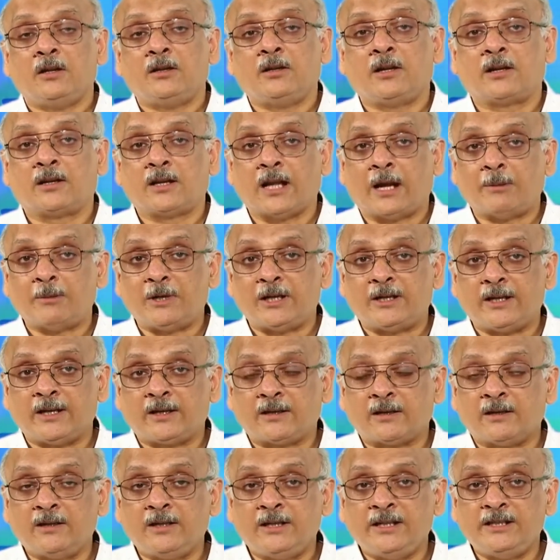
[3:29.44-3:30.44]
the
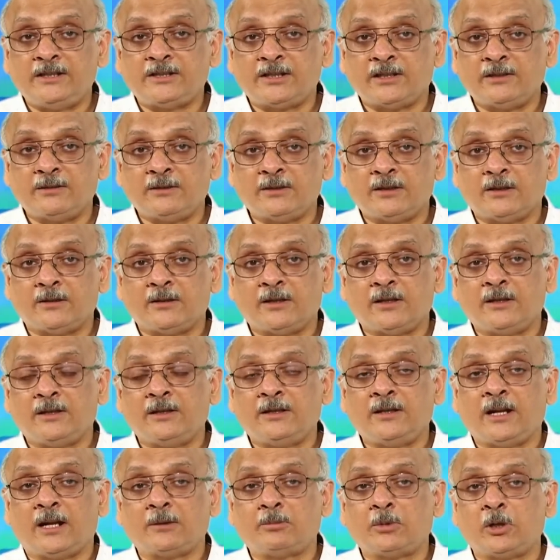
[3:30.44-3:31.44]
climatic condition
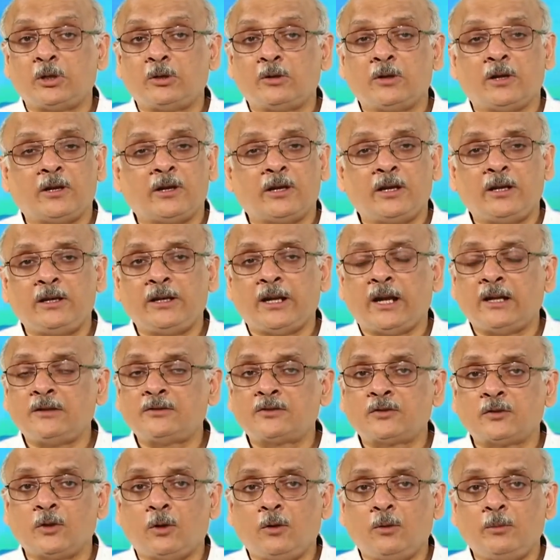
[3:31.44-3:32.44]
in that particular area,
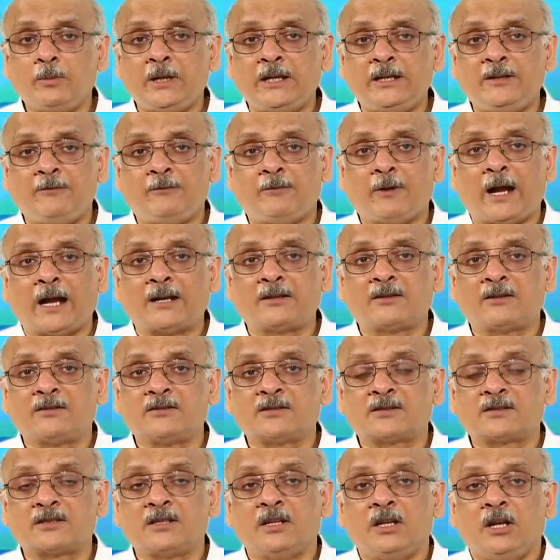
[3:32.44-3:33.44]
and so many
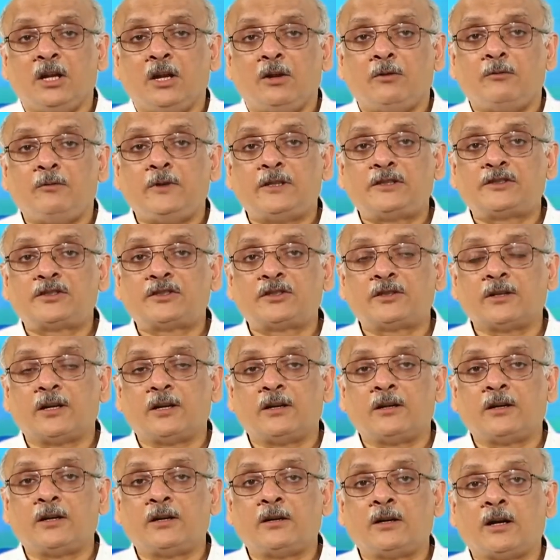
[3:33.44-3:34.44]
factors which
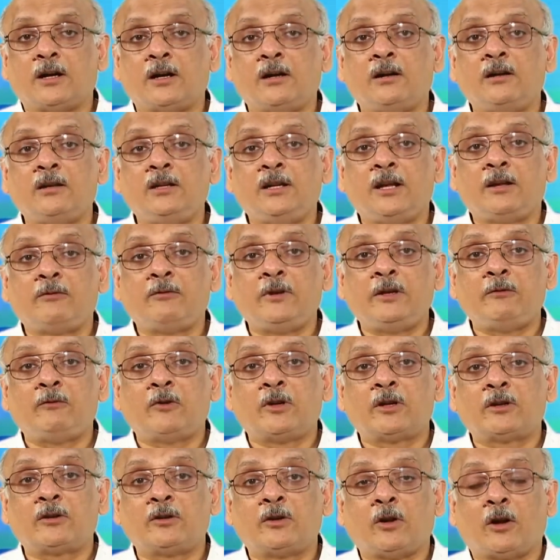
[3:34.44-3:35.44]
earlier we
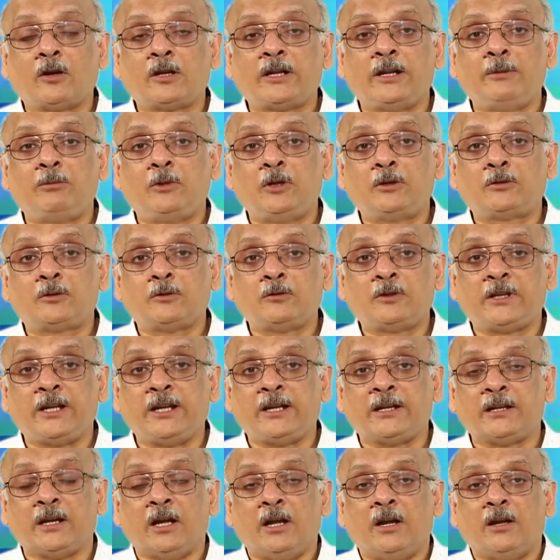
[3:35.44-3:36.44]
were not able to
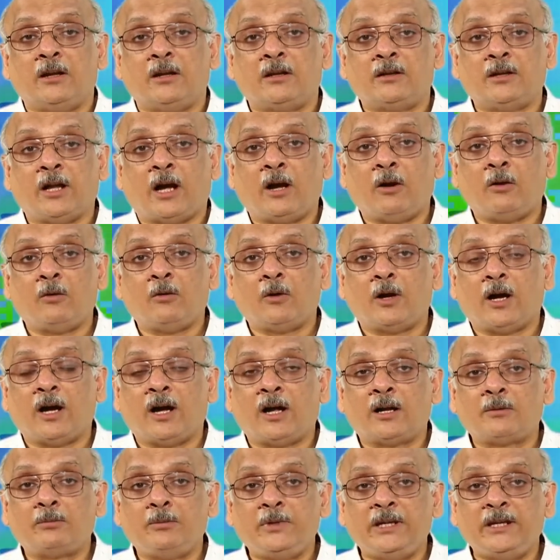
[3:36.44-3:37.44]
think, now
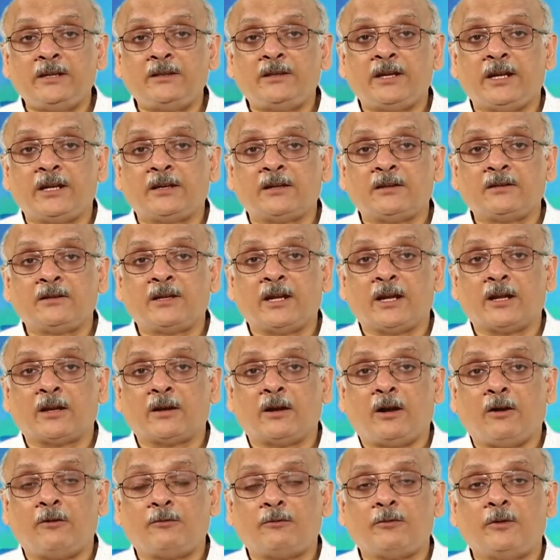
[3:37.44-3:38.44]
are being taken
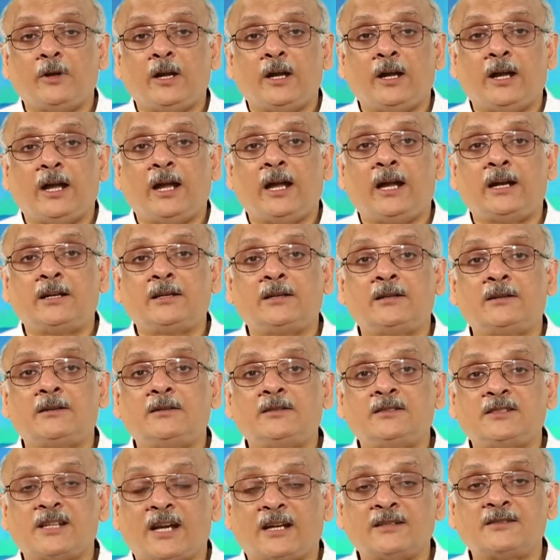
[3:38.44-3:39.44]
care of, and
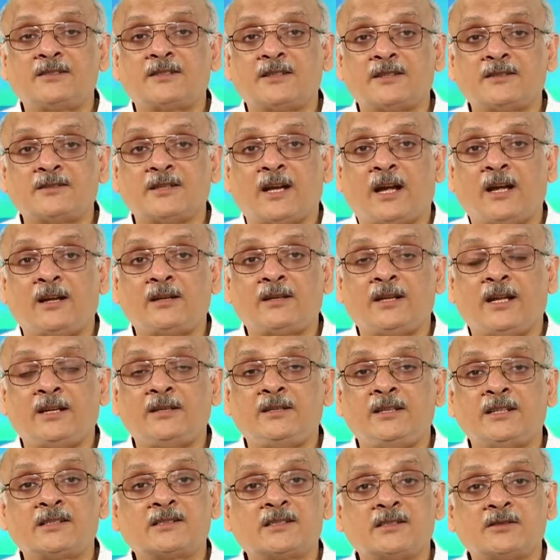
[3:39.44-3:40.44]
chances are
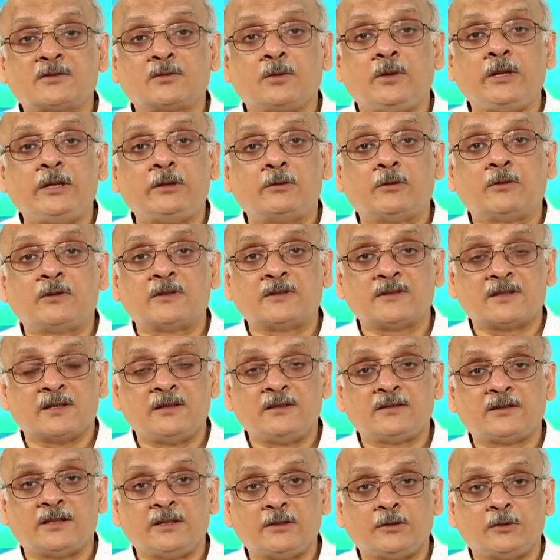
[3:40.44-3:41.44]
that this is going to
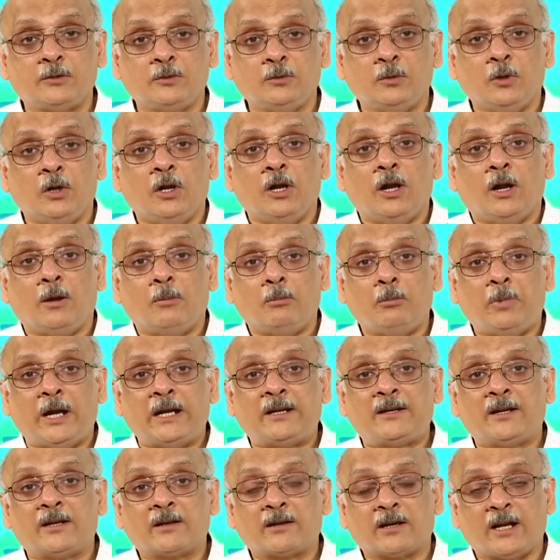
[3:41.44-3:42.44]
result into
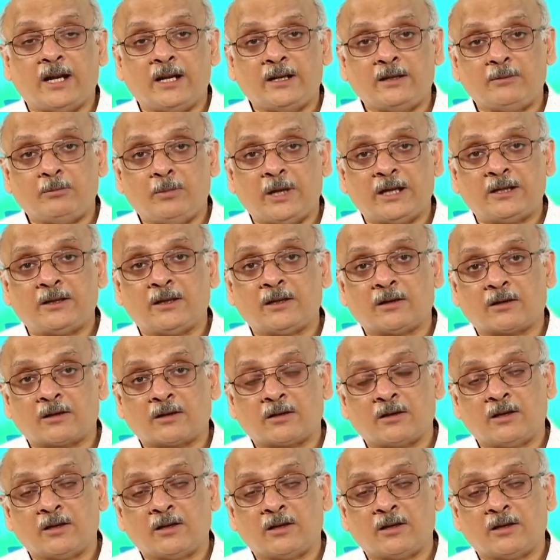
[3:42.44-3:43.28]
better and better